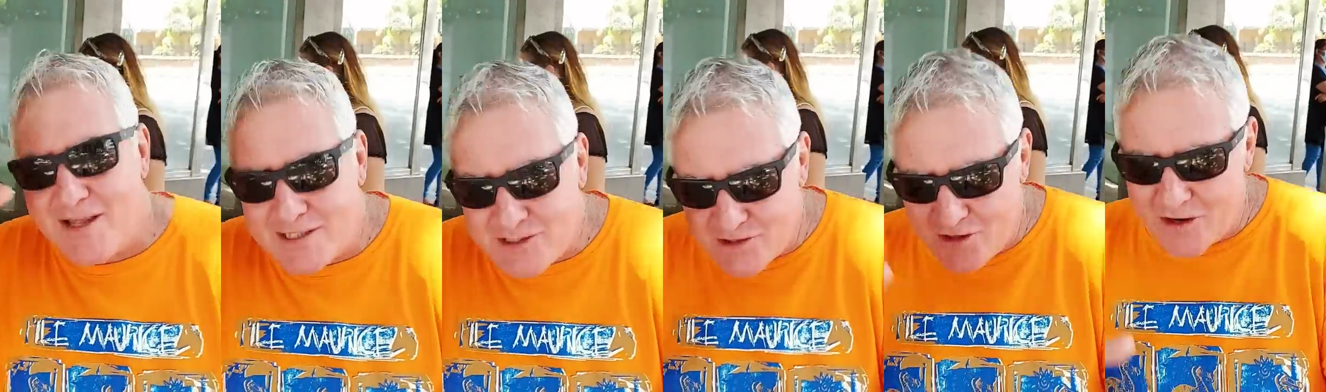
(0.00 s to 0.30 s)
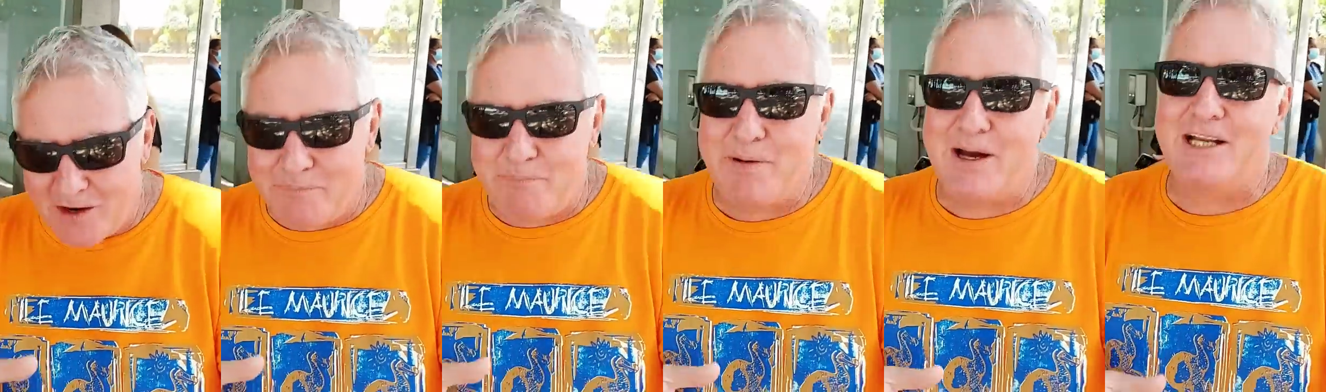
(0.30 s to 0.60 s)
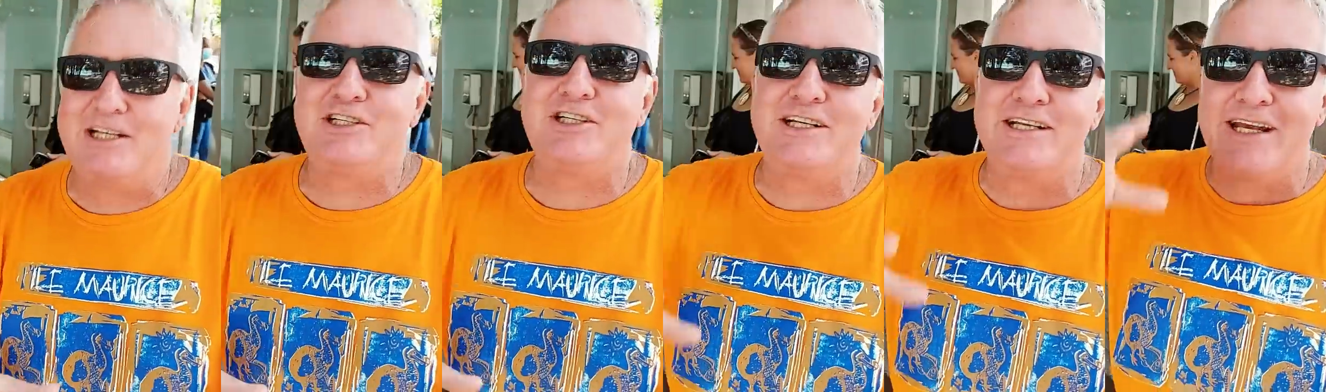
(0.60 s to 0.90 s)
that's on a
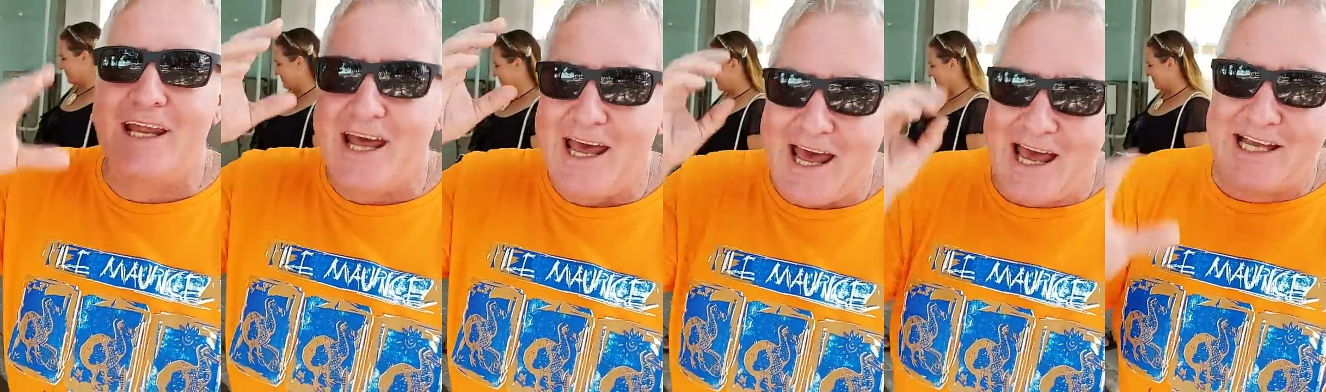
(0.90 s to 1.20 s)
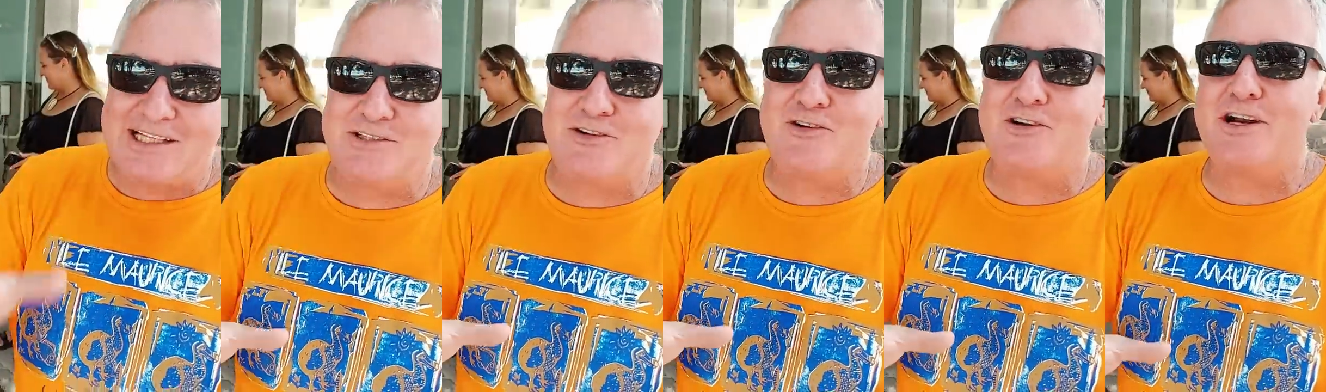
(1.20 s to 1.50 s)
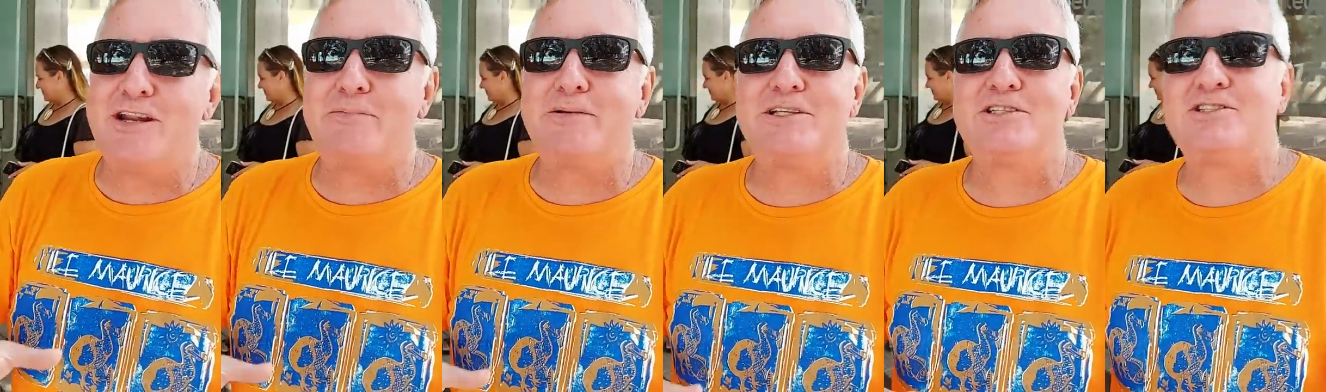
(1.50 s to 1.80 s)
budget has
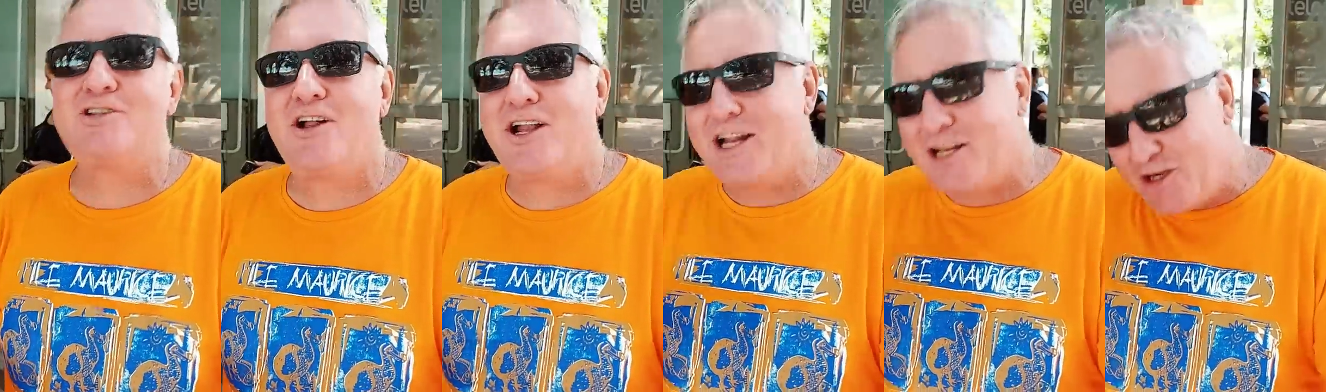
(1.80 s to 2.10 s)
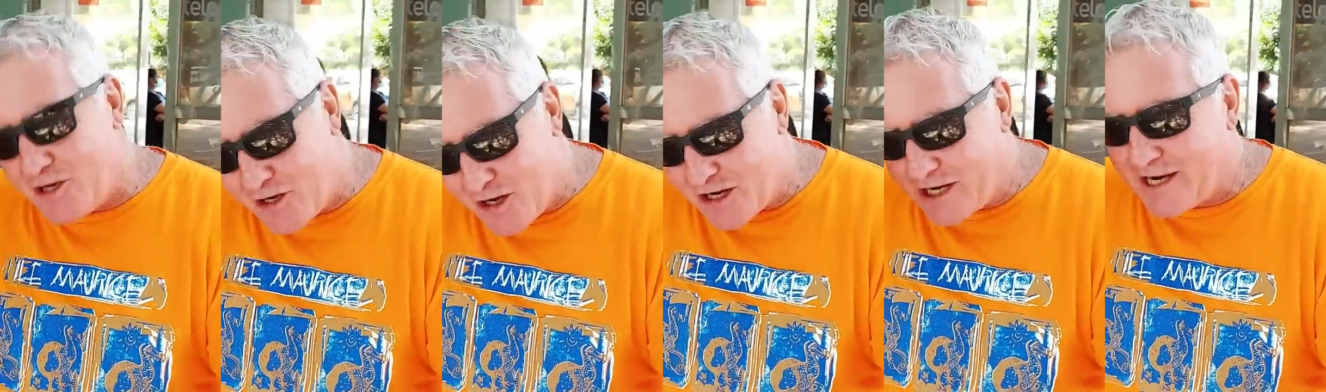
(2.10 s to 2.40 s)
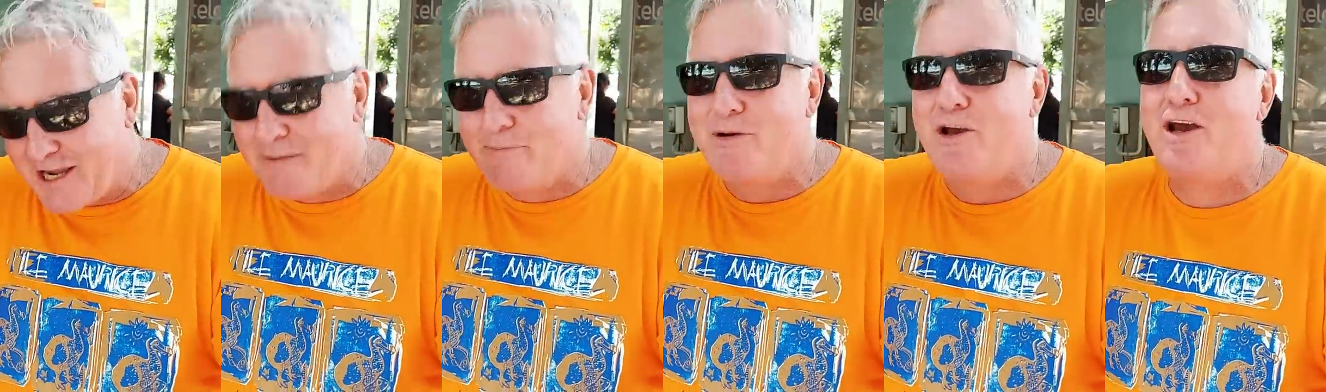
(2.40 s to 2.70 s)
already been sold out. You got to
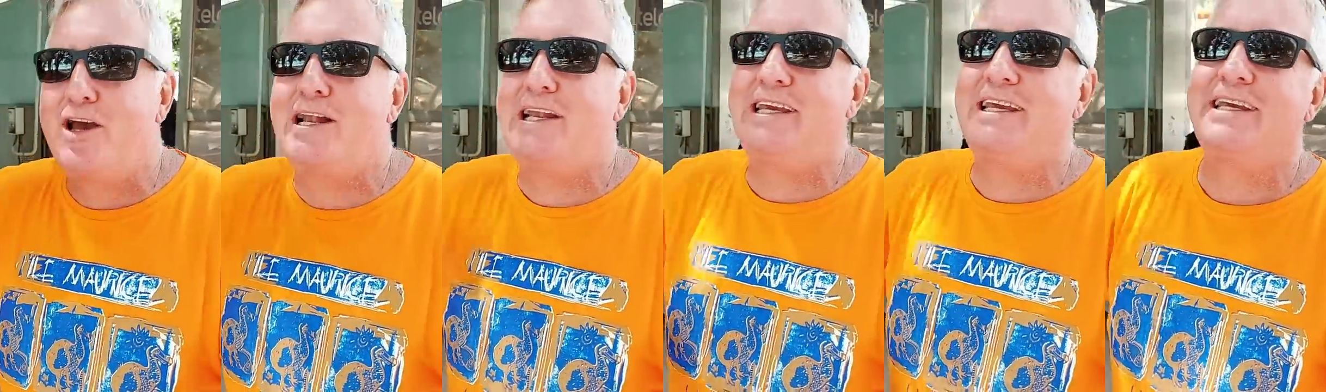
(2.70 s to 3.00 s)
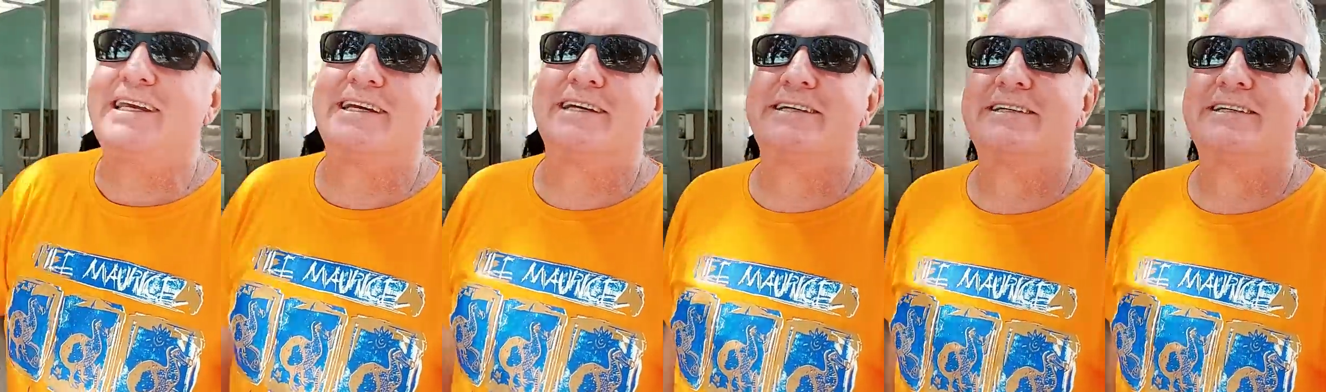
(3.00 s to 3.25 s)
come early.